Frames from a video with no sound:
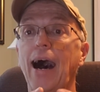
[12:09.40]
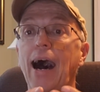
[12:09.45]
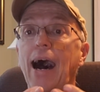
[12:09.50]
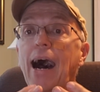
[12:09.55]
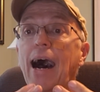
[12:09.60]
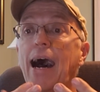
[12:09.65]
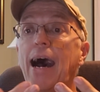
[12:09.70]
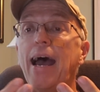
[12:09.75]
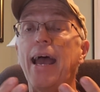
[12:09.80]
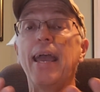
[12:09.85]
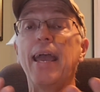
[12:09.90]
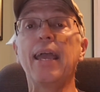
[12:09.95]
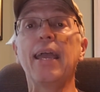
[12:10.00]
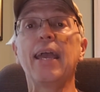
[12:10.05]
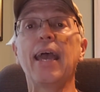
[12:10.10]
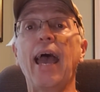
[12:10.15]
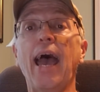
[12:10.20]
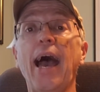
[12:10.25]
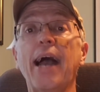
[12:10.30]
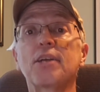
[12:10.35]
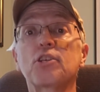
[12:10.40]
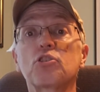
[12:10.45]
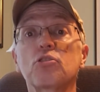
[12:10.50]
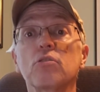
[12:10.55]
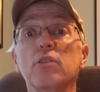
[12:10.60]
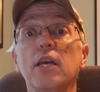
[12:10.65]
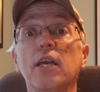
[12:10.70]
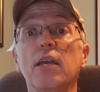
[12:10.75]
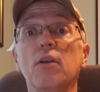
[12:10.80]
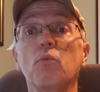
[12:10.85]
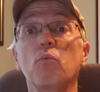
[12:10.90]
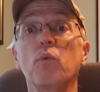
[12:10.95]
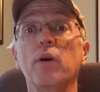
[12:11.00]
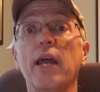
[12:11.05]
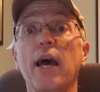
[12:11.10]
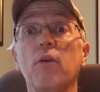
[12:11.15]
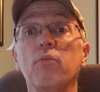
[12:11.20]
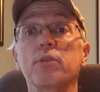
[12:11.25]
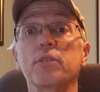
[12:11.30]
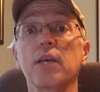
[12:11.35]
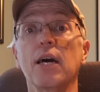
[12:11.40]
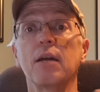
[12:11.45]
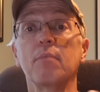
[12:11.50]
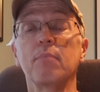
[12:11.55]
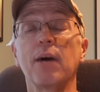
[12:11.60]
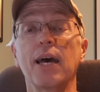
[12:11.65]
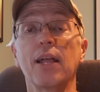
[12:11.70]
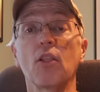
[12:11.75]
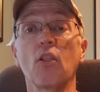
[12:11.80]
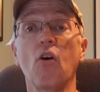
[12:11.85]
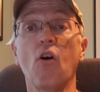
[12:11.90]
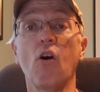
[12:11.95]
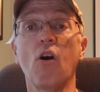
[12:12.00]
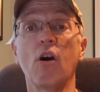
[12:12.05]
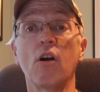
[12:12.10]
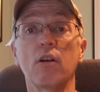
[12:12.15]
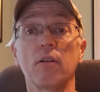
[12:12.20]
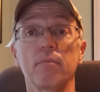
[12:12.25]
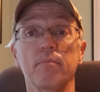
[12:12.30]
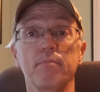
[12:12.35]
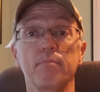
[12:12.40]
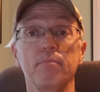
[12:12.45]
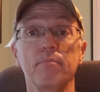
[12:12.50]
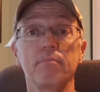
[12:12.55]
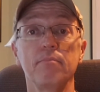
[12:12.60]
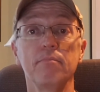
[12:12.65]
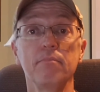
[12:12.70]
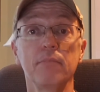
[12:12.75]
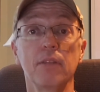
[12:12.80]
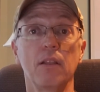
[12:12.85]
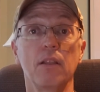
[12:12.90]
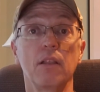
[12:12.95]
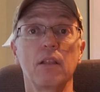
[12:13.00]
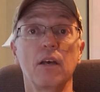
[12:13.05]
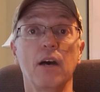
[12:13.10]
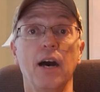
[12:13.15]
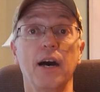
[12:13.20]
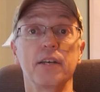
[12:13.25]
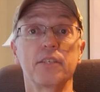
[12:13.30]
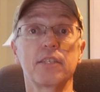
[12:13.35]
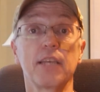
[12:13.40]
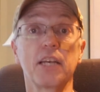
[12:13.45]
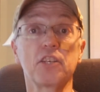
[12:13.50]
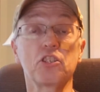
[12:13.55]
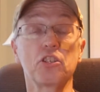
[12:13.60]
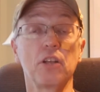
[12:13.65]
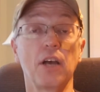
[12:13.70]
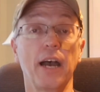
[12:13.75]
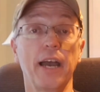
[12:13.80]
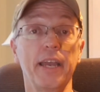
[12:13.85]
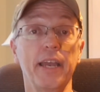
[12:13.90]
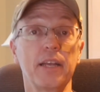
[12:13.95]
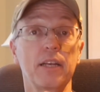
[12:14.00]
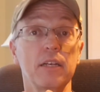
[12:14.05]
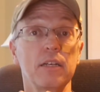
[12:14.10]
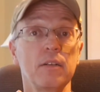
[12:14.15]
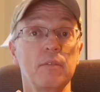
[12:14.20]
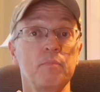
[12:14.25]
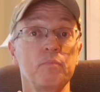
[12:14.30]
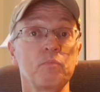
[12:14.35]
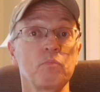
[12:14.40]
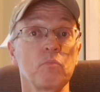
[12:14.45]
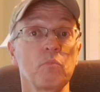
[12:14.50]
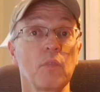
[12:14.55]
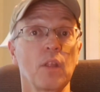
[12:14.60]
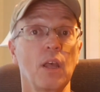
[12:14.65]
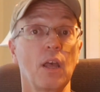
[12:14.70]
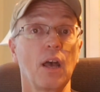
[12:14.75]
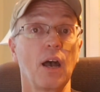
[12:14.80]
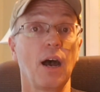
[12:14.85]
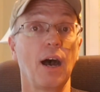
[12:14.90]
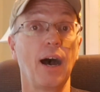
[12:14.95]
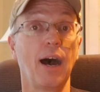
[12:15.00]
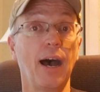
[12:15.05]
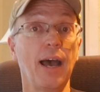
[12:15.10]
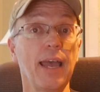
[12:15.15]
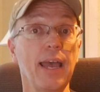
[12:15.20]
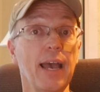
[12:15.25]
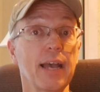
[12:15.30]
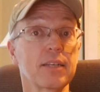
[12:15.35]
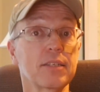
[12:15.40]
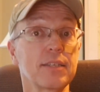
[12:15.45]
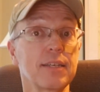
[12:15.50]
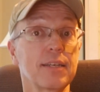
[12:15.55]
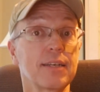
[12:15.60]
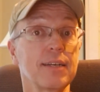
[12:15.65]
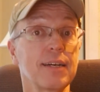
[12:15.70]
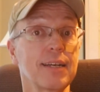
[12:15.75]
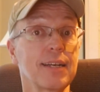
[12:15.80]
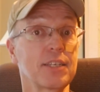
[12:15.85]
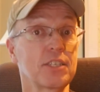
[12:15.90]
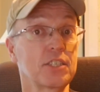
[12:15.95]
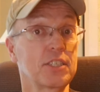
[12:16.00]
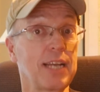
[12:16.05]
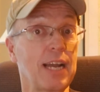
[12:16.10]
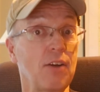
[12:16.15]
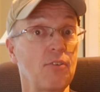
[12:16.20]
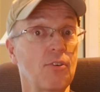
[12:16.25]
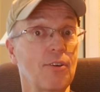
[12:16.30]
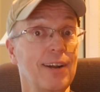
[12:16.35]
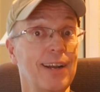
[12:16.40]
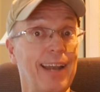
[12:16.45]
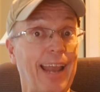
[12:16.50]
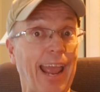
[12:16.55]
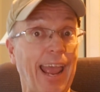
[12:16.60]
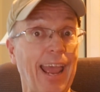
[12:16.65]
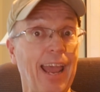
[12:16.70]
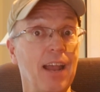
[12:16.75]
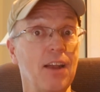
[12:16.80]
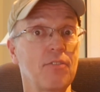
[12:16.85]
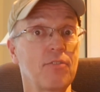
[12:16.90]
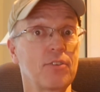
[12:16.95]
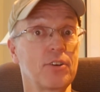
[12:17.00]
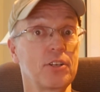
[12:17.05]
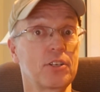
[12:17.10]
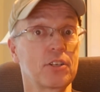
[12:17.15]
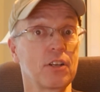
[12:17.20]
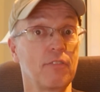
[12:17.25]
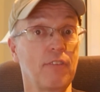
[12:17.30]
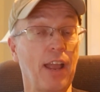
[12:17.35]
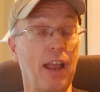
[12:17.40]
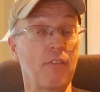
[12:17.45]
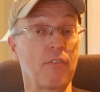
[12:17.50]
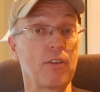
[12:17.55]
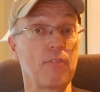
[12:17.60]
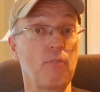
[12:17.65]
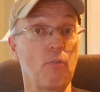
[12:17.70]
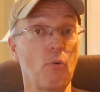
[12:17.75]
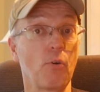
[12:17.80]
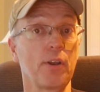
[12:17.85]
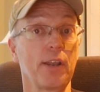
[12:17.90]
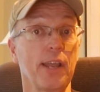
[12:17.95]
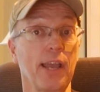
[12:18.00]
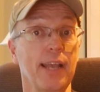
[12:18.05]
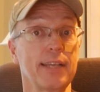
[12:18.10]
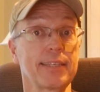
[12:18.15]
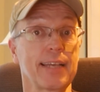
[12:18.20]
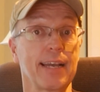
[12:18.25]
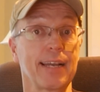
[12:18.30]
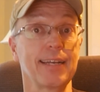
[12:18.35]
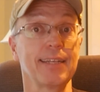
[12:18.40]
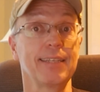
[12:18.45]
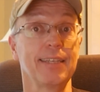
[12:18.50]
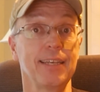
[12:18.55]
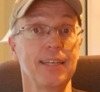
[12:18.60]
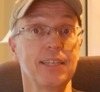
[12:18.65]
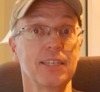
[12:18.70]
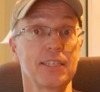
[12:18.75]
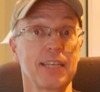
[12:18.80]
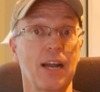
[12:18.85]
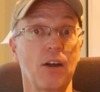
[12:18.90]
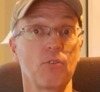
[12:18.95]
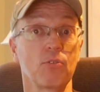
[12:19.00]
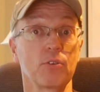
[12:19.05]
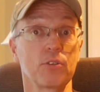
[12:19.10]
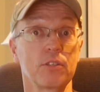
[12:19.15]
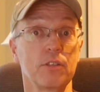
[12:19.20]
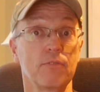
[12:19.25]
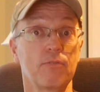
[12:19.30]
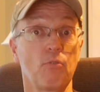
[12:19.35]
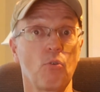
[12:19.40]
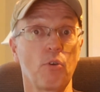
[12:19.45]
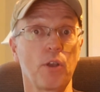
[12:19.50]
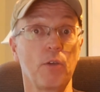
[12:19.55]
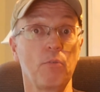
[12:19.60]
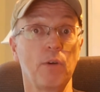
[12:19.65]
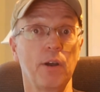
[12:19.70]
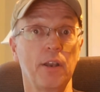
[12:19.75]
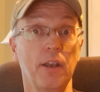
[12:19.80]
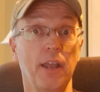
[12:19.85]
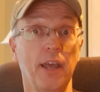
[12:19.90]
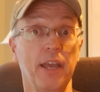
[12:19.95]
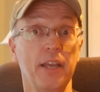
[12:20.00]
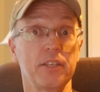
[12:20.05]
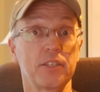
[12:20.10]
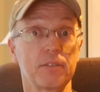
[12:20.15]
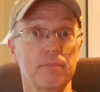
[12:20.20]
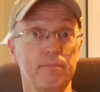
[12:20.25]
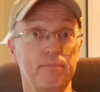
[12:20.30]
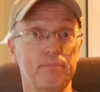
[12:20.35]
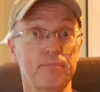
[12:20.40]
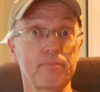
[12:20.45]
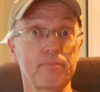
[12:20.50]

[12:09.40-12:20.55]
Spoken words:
I actually, when I was on my long section hike, I actually got a shower an average of every 4 days. I got 10 showers in 41 days.